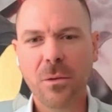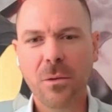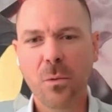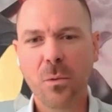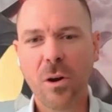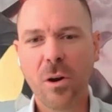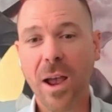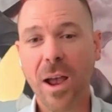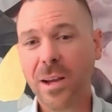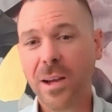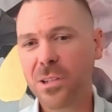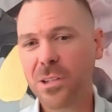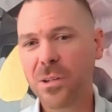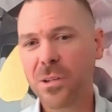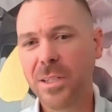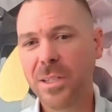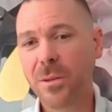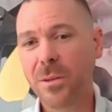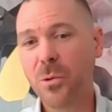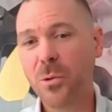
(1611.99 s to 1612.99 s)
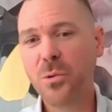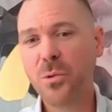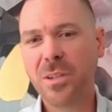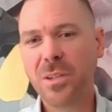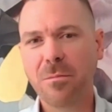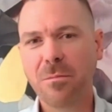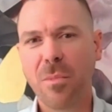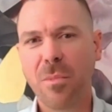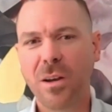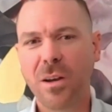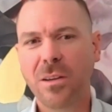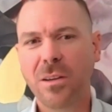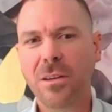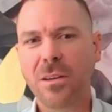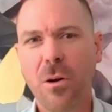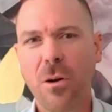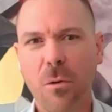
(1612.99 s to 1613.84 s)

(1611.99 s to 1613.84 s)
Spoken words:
We're actually losing money